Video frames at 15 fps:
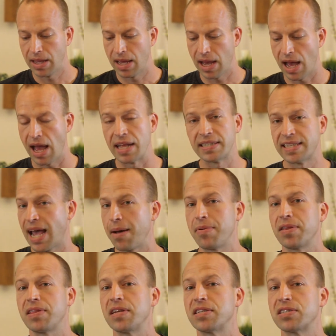And
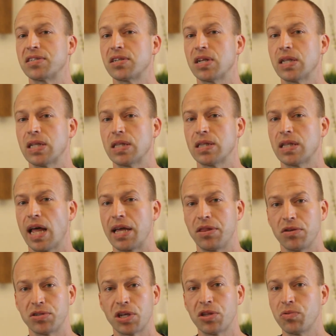Sabbath is like
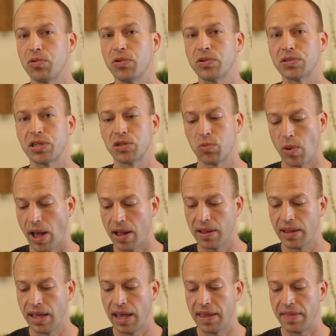those other rules as
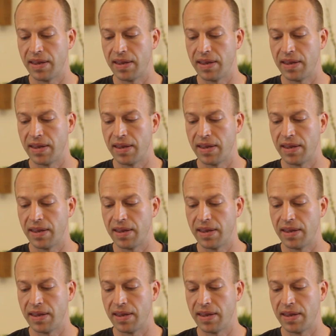well,